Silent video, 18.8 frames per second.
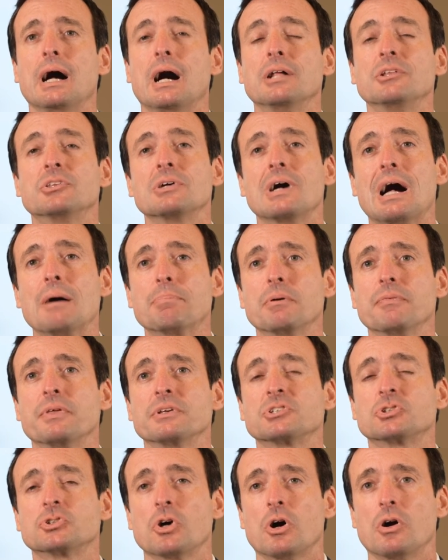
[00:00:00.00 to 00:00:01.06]
on top of
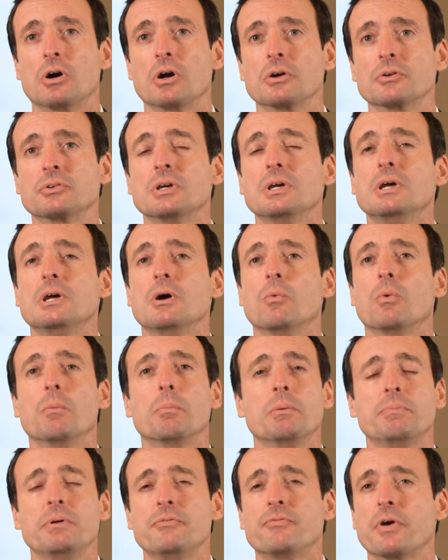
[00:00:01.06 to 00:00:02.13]
the SARs, what
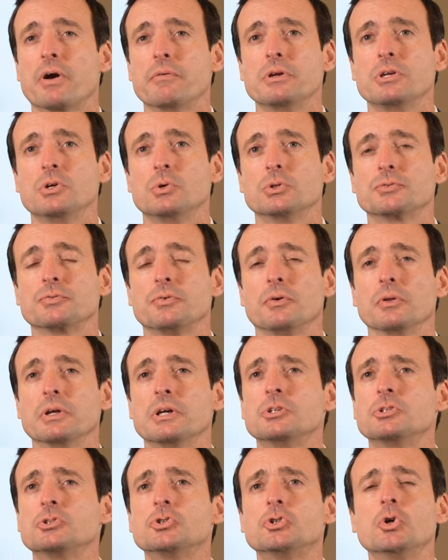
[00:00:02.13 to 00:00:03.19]
would be very useful
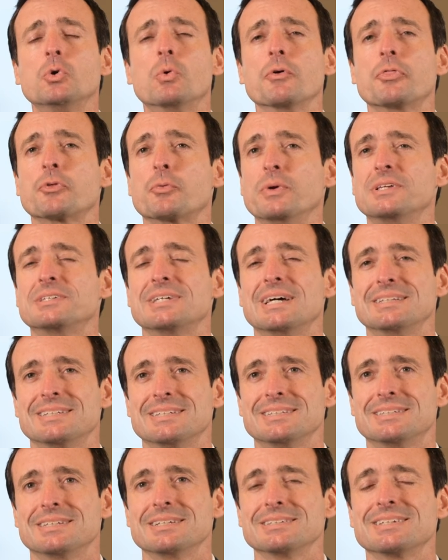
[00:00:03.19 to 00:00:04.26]
is 2 or 3
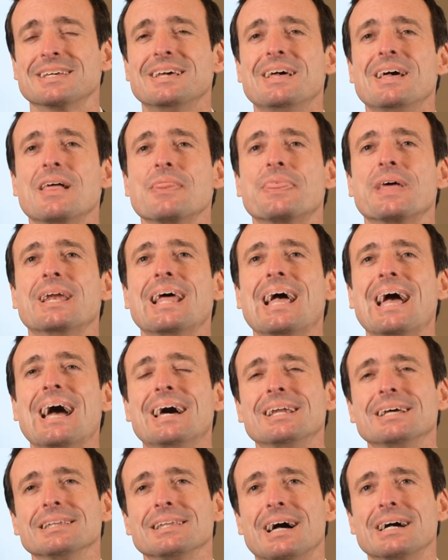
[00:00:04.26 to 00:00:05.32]
sentences that
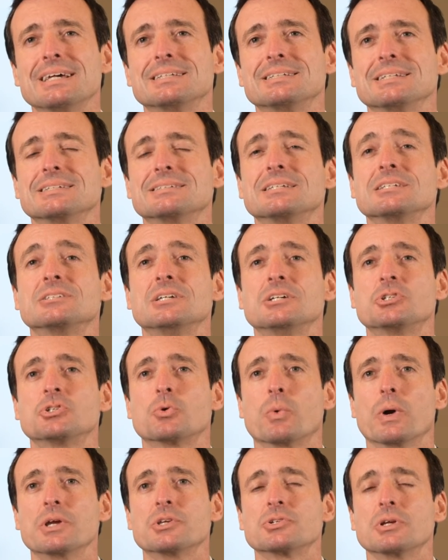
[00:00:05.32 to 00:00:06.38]
analyzes the
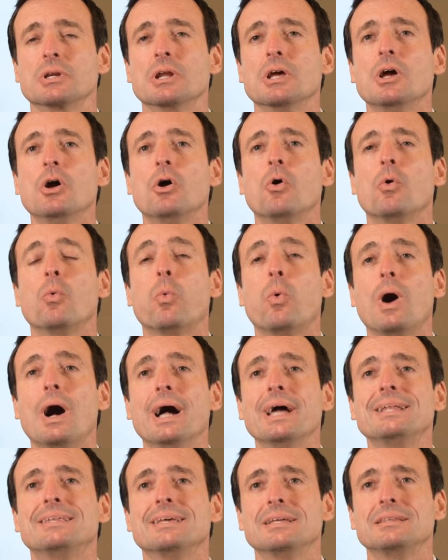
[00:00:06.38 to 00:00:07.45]
situation.
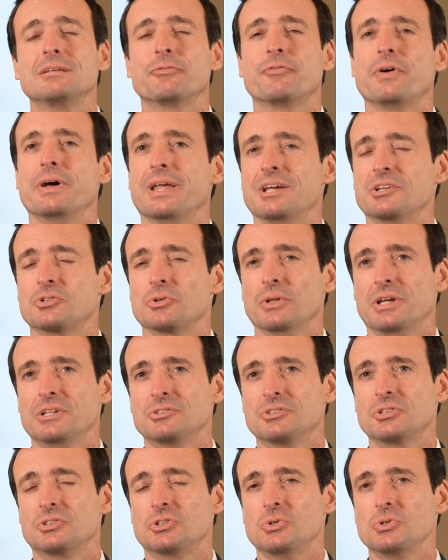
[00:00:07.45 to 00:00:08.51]
Why did the financial
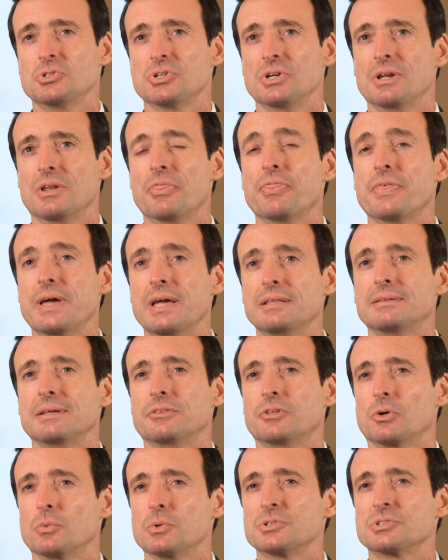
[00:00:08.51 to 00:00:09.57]
institution think
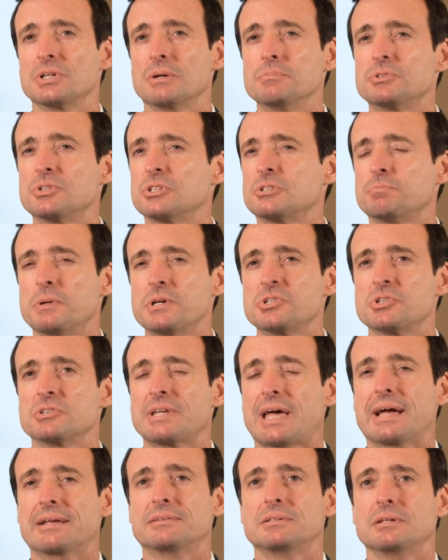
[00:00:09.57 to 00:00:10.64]
that there was some
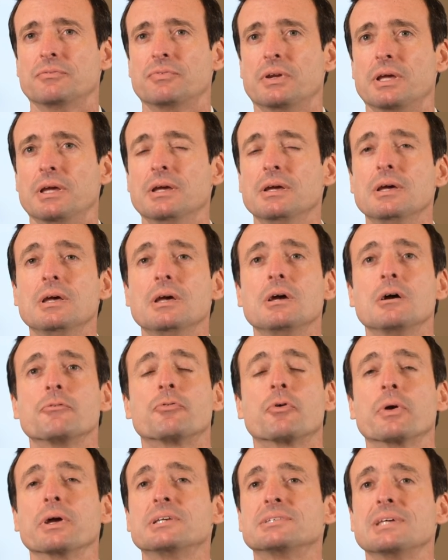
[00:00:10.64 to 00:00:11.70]
suspicious activity?
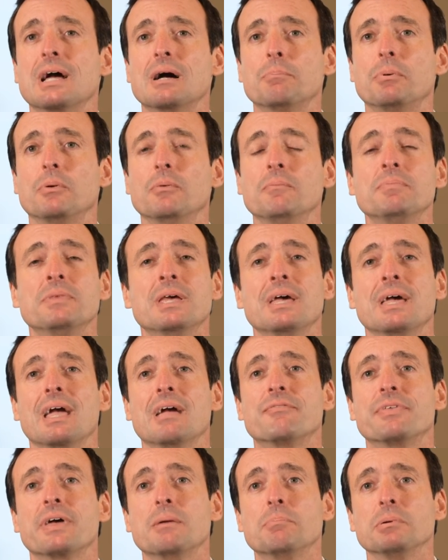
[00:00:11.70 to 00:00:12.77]
For example,
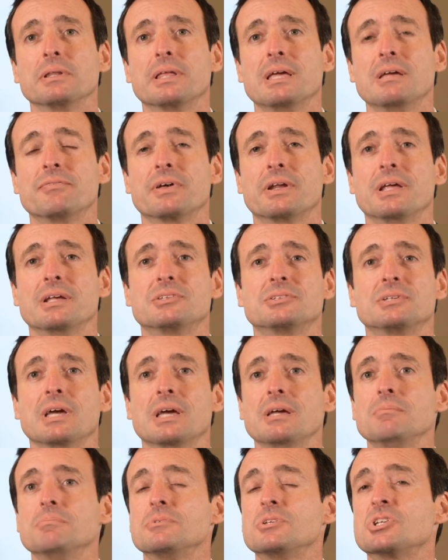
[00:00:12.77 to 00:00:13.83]
if they believe that it's
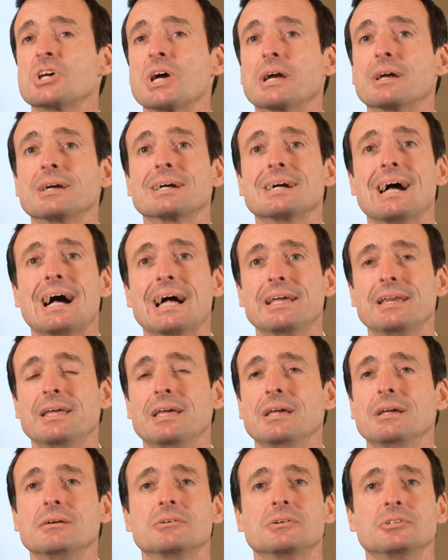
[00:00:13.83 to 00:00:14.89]
a check
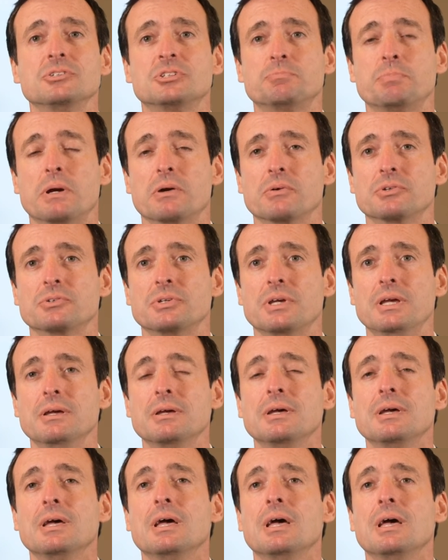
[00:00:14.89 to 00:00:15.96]
kiting conspiracy
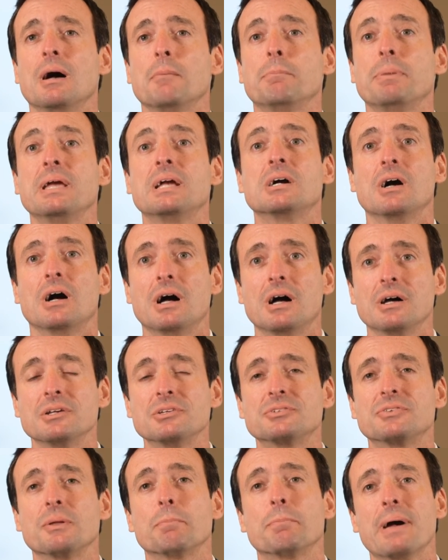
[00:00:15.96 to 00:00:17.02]

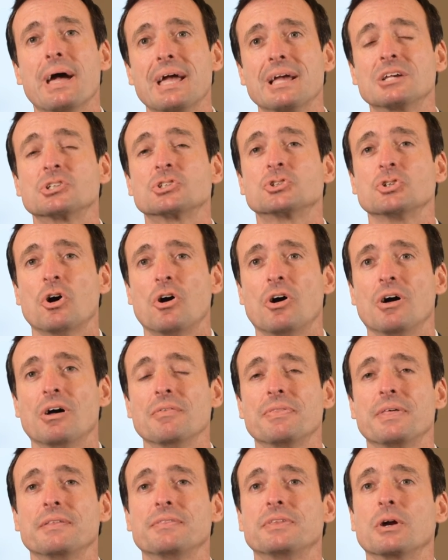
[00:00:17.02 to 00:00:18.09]
because the bank
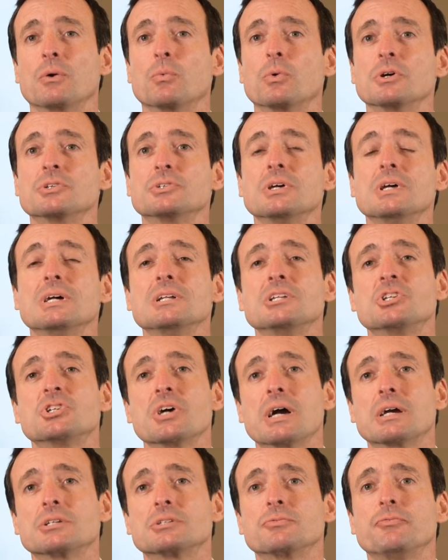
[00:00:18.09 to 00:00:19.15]
saw that there was
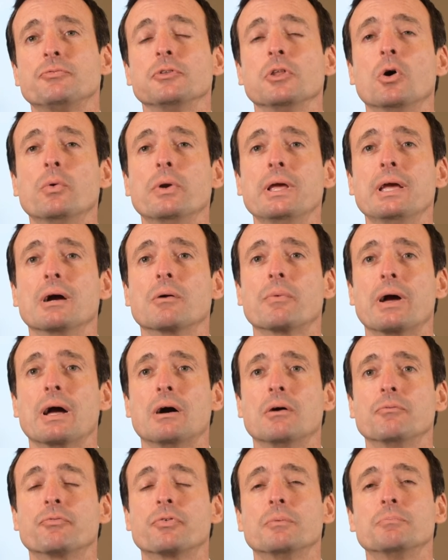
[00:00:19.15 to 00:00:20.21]
checks floating
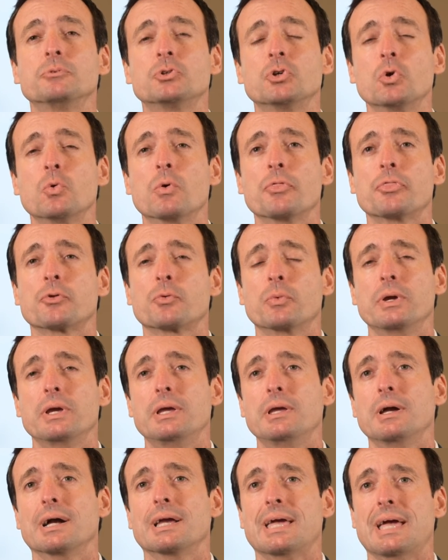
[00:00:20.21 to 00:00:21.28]
around from 2 or
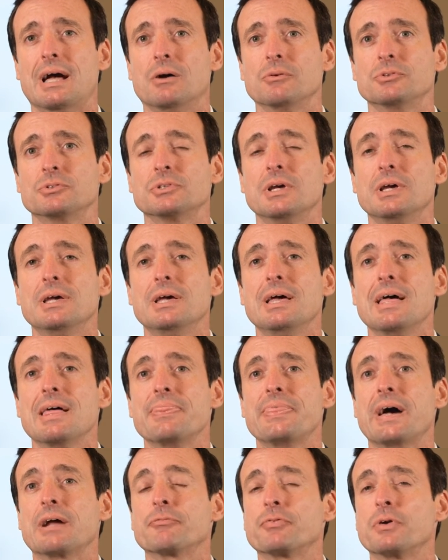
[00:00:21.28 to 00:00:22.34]
3 accounts
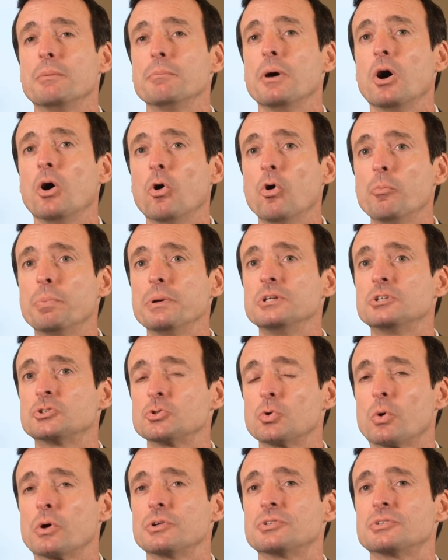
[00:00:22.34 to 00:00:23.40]
that from open
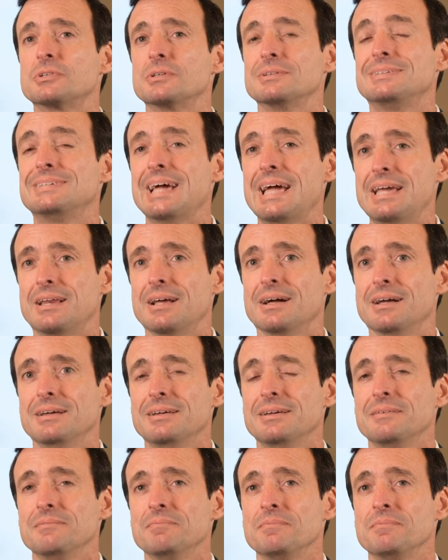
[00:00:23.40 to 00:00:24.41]
source data